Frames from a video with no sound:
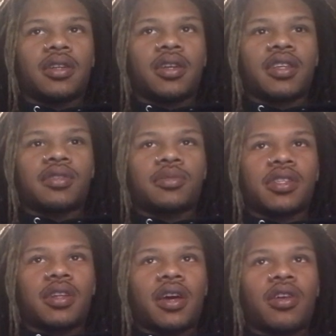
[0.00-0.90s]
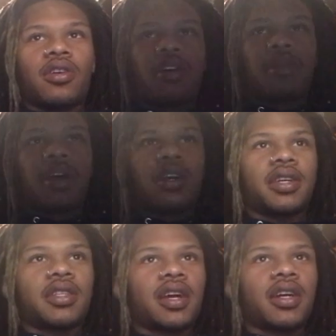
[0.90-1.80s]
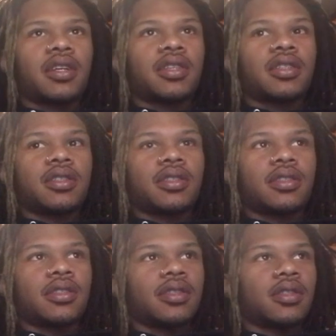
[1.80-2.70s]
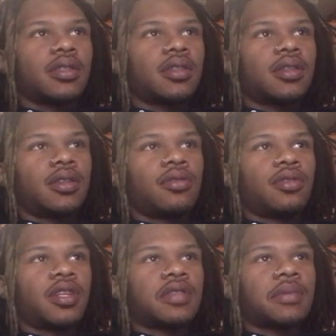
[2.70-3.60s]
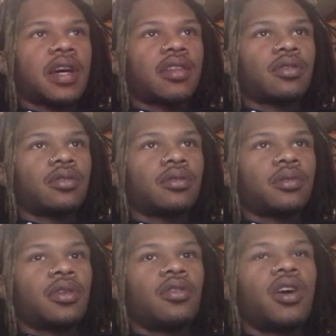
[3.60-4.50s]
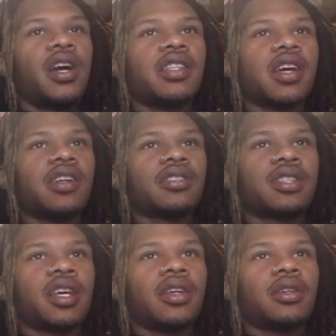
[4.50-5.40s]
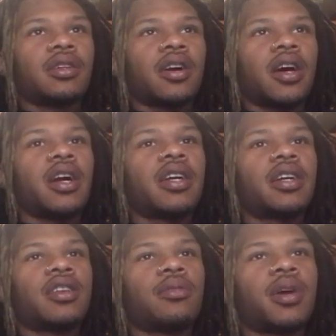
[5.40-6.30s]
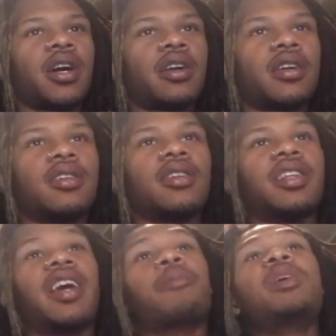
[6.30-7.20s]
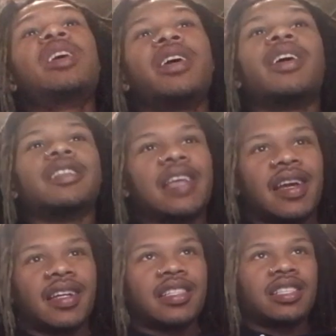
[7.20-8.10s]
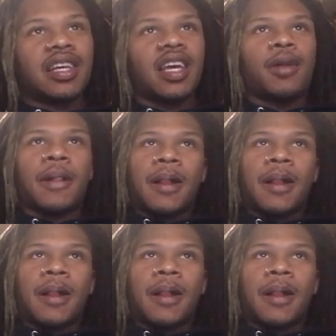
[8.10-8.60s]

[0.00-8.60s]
Niggas must not know I'm out here thugging. Who in this bathroom? Who in here taking the shit? Alright, ain't nobody. Nigga, me in here taking the shit.